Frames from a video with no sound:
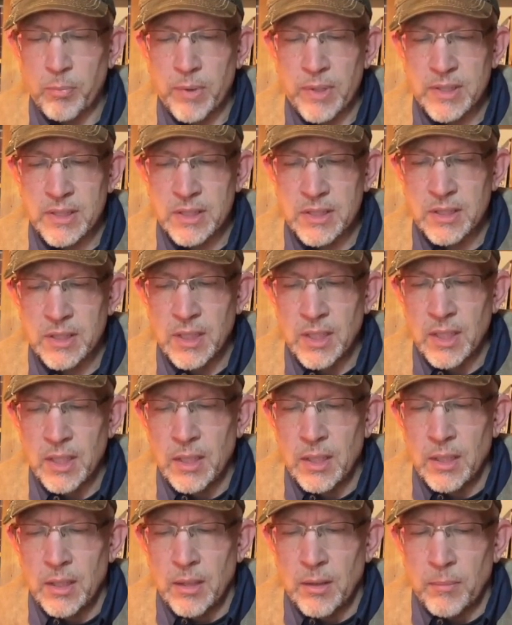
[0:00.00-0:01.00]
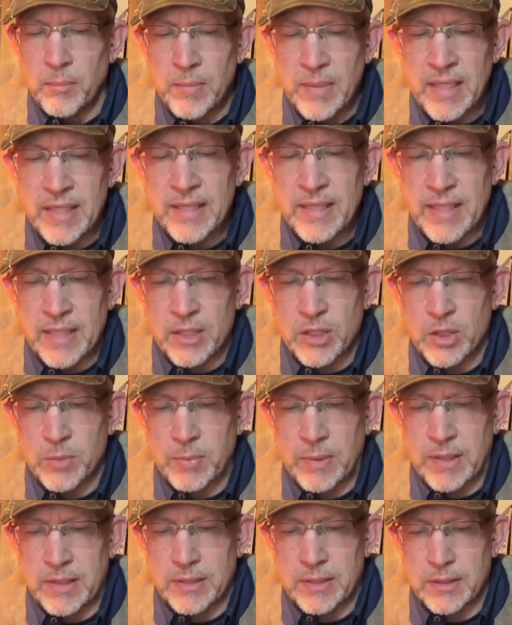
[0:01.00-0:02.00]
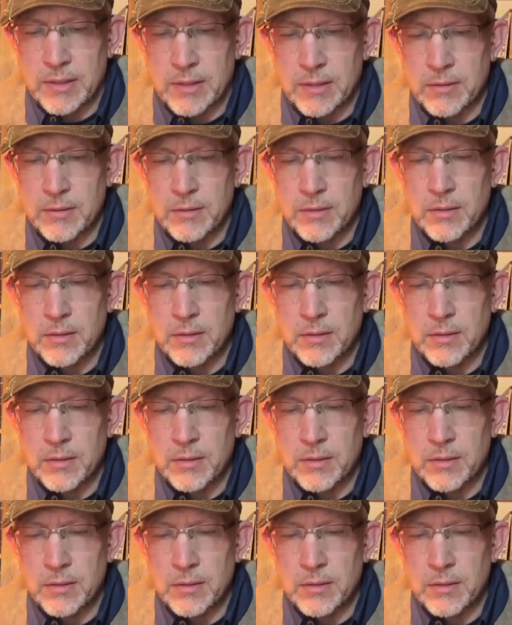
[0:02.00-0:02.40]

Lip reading: us make that space,